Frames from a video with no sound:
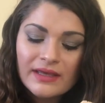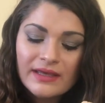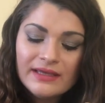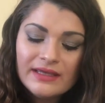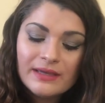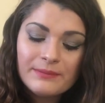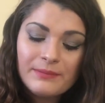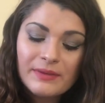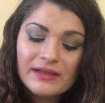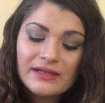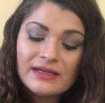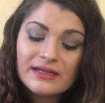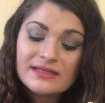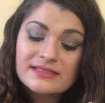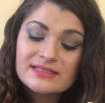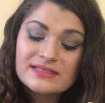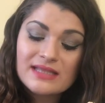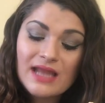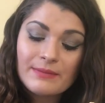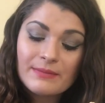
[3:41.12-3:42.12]
He had been in a
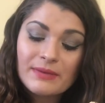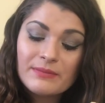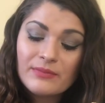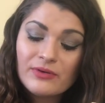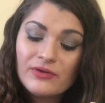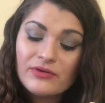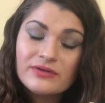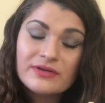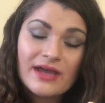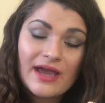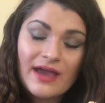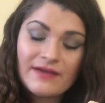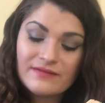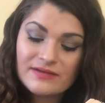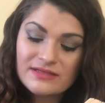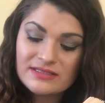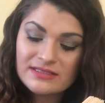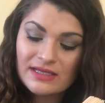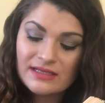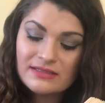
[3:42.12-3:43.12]
slamming mood
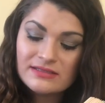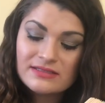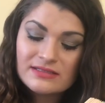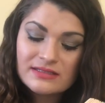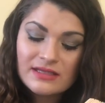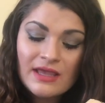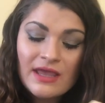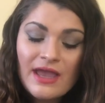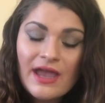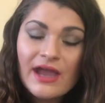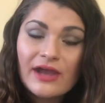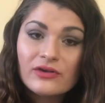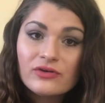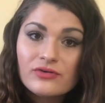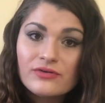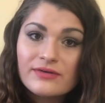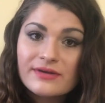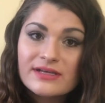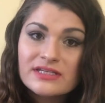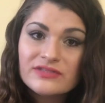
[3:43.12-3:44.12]
ever since.
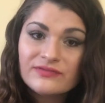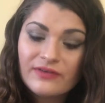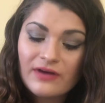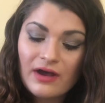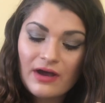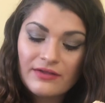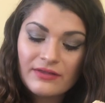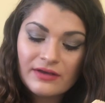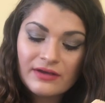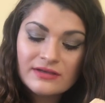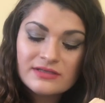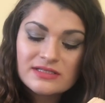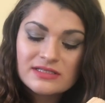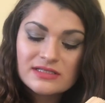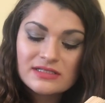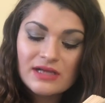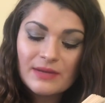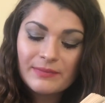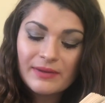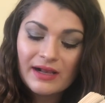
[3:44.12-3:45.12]
Ignoring his father,
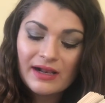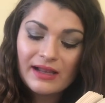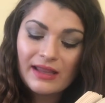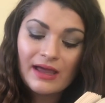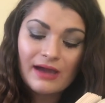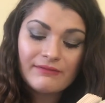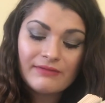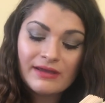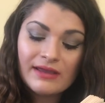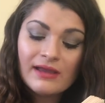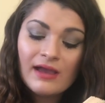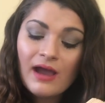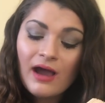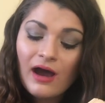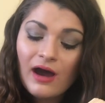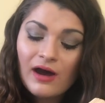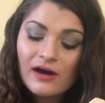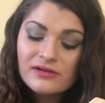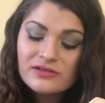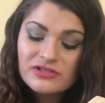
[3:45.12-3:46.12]
snubbing Clary,
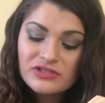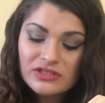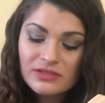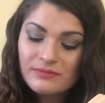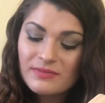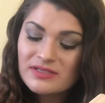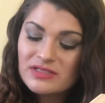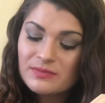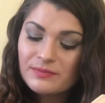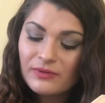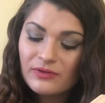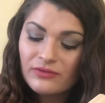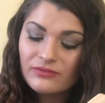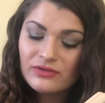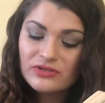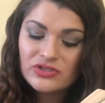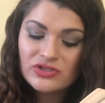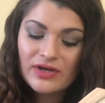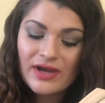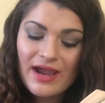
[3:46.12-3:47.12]
hunched and miserable on
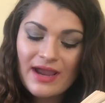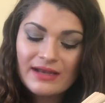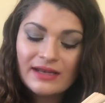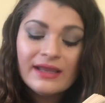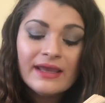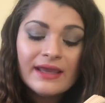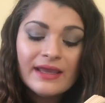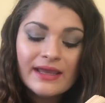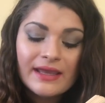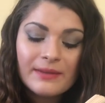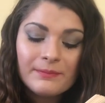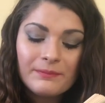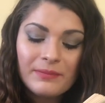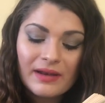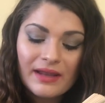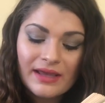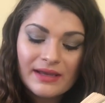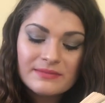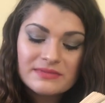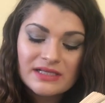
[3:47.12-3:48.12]
the train, he
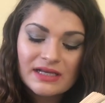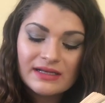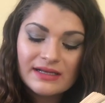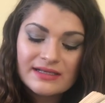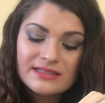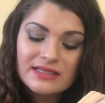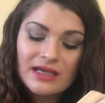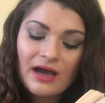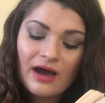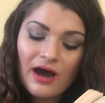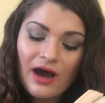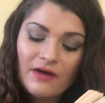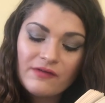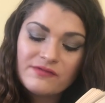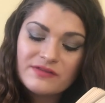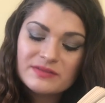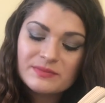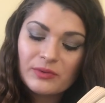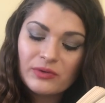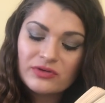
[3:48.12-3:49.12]
blamed at least half
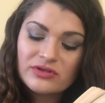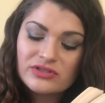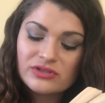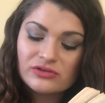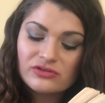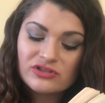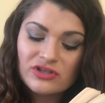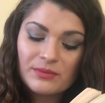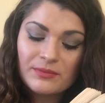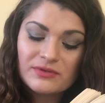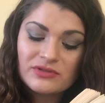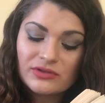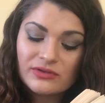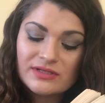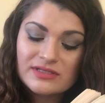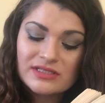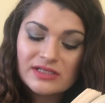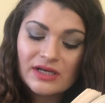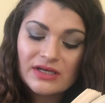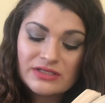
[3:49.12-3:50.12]
his boarding school troubles on
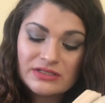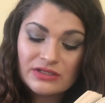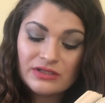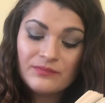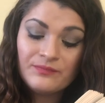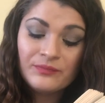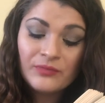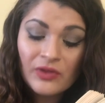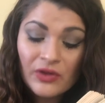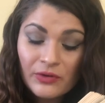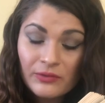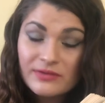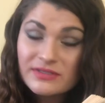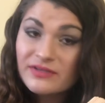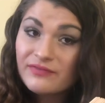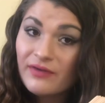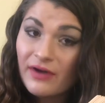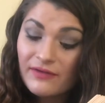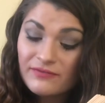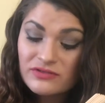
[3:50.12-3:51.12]
his cousin, who had
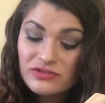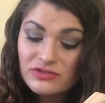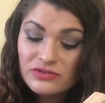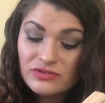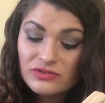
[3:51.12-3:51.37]
survived